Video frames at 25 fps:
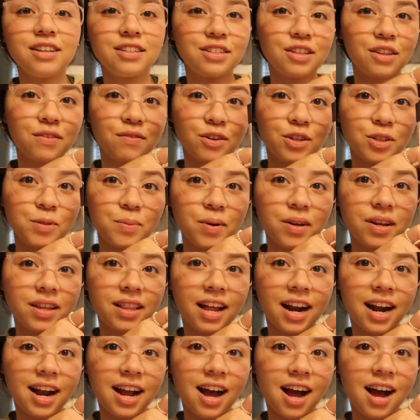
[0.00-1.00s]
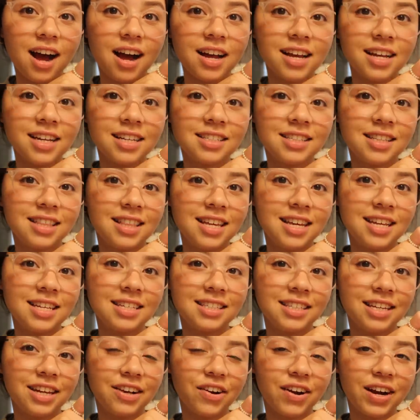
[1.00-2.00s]
So the first book that I got is The
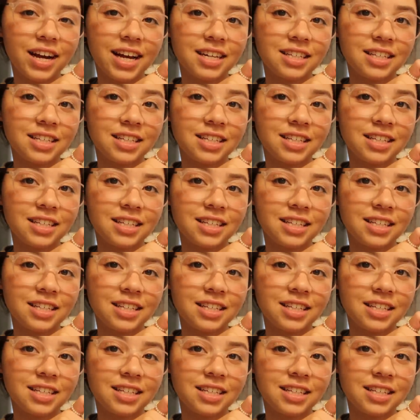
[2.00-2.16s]
Secret